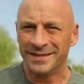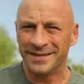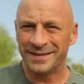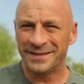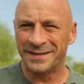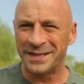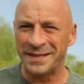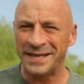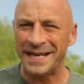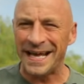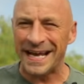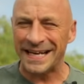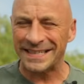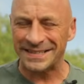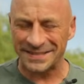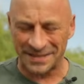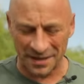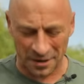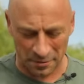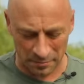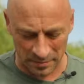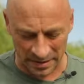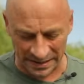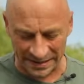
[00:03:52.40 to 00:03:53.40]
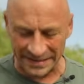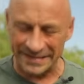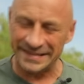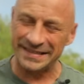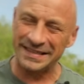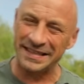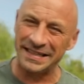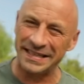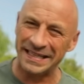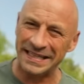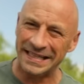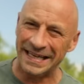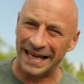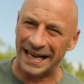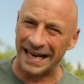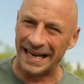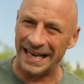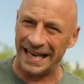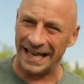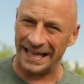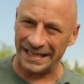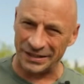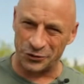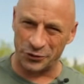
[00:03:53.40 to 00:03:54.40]
The next up is the
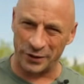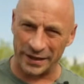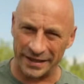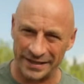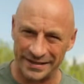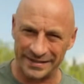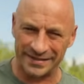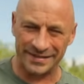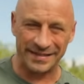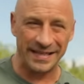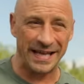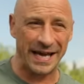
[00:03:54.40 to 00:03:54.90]
electrics.